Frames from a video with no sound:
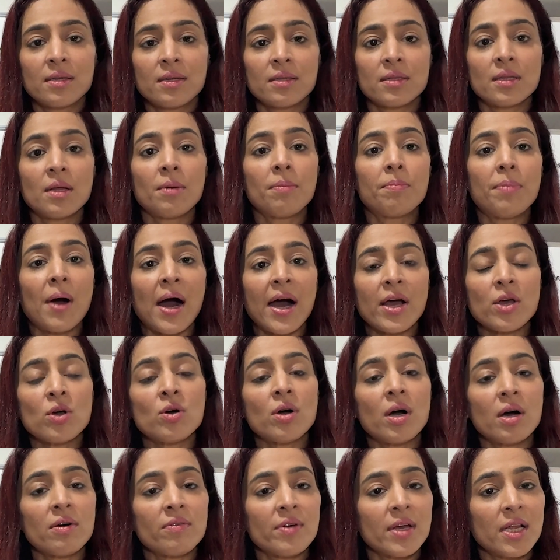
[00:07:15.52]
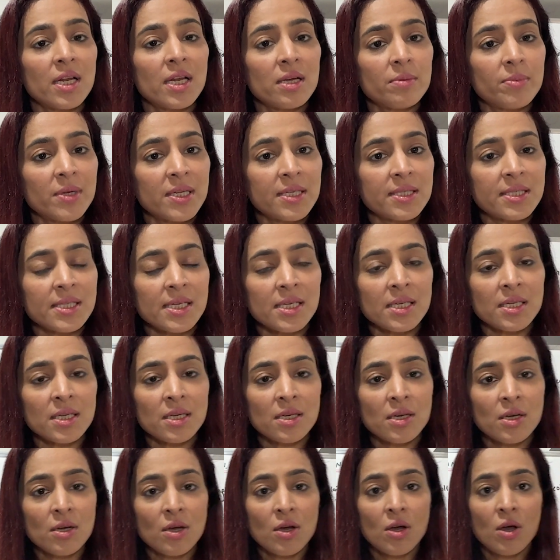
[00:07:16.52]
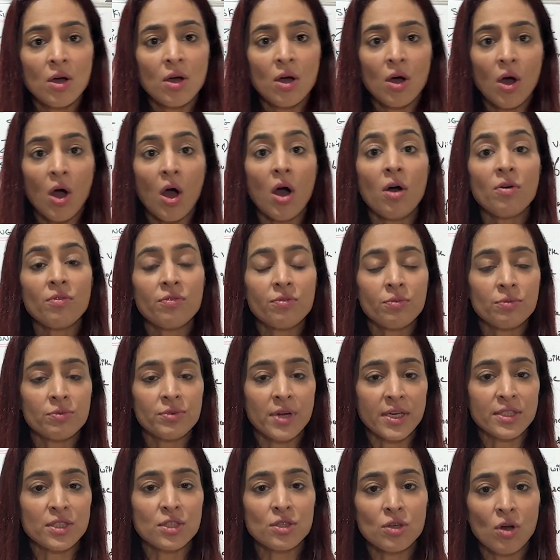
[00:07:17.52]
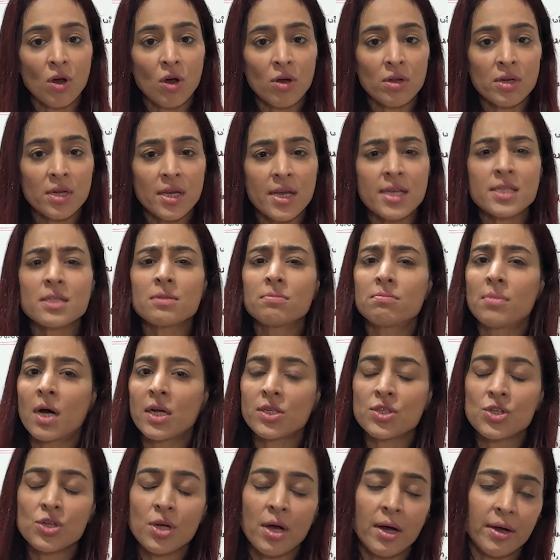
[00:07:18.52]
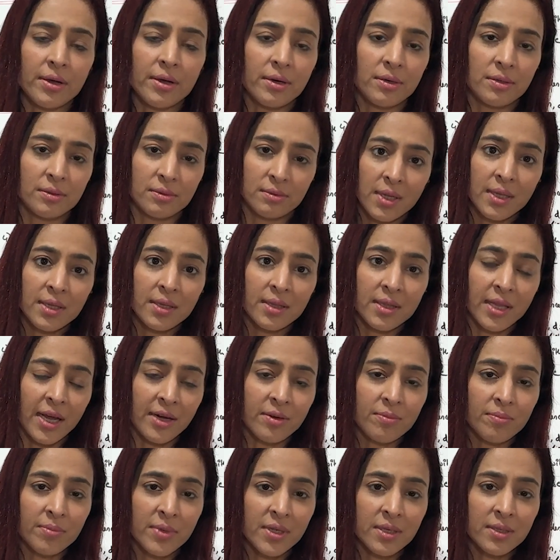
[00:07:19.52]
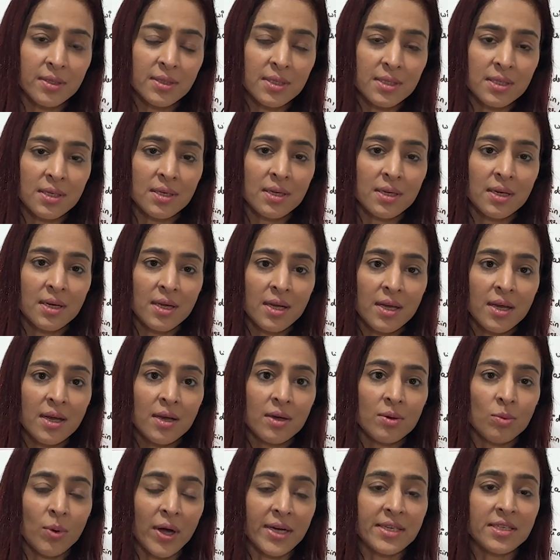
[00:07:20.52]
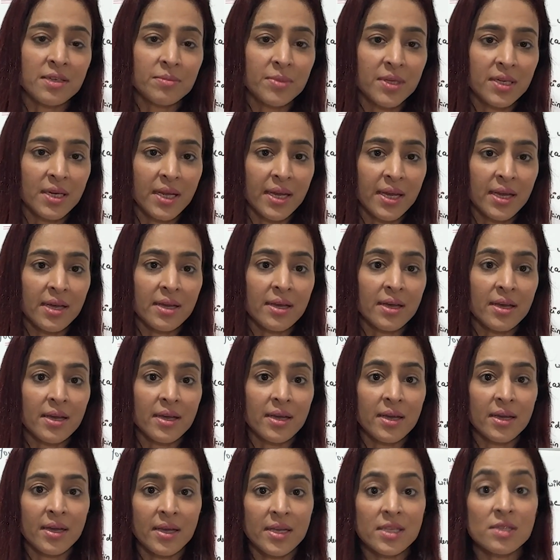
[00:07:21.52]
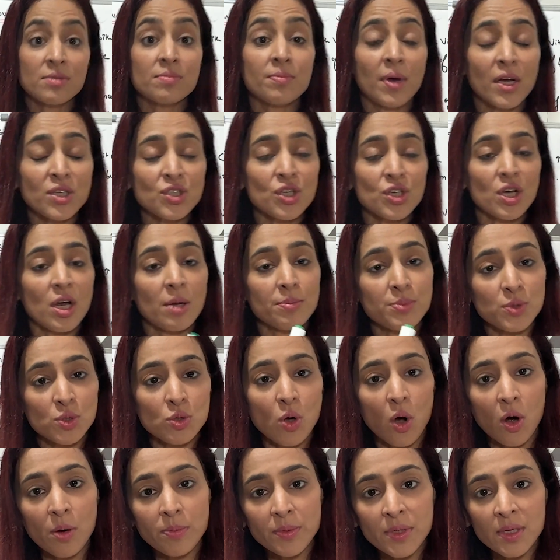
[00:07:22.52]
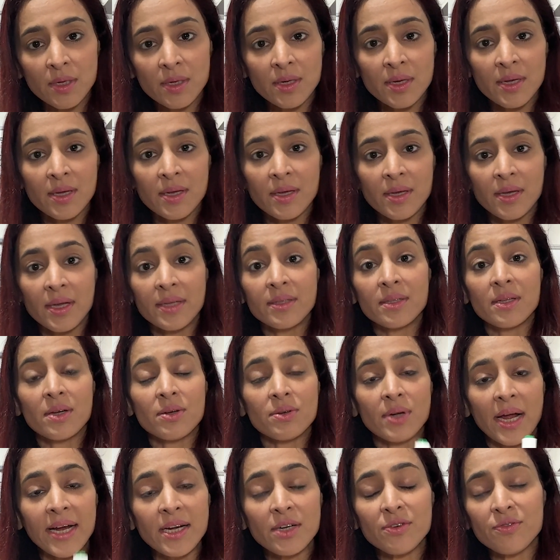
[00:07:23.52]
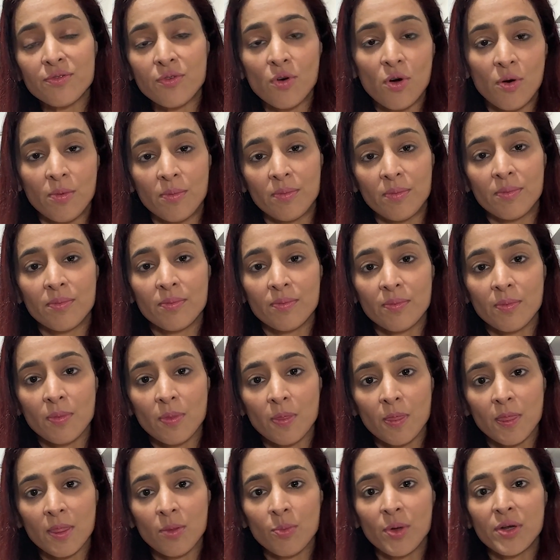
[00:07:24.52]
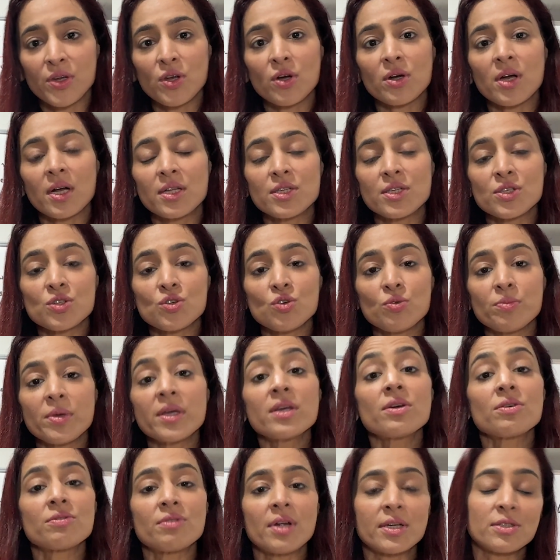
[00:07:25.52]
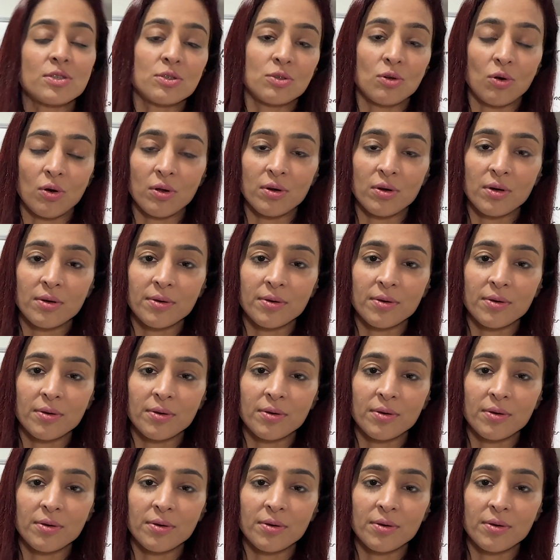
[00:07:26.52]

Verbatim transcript: The bioavailability of retinol is much higher. That means vitamin A is much absorbed in the right form when you're consuming retinol.